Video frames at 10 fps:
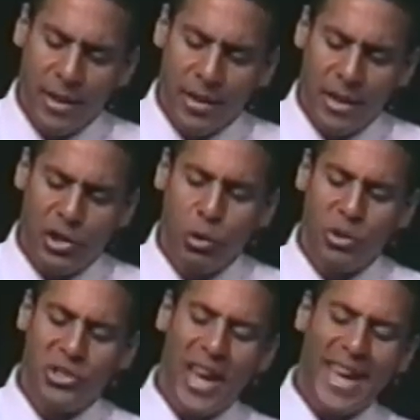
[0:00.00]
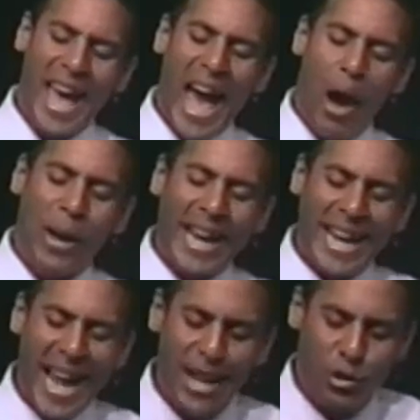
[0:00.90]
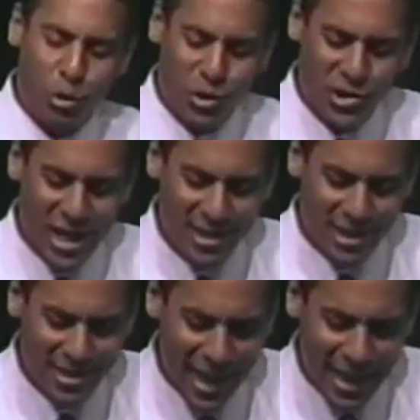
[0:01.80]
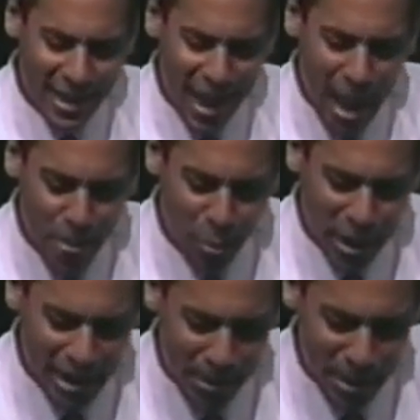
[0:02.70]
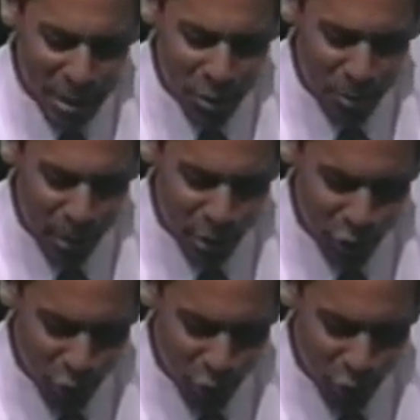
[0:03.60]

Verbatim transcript: that you would take our natural senses and operate them in the spiritual,